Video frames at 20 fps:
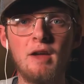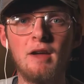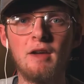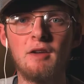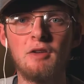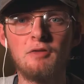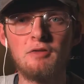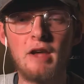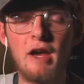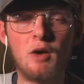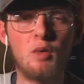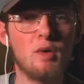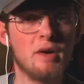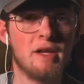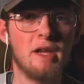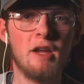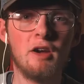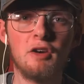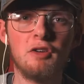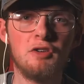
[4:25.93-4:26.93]
and you take
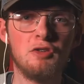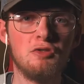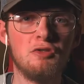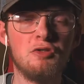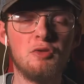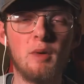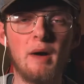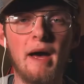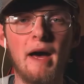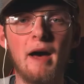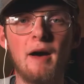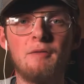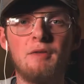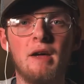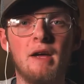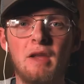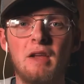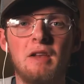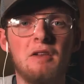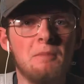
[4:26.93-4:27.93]
what gear you do have,
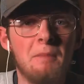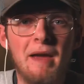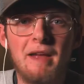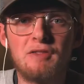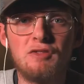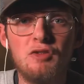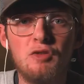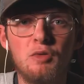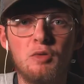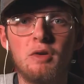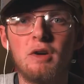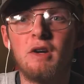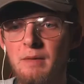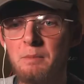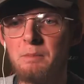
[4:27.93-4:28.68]
and you make do.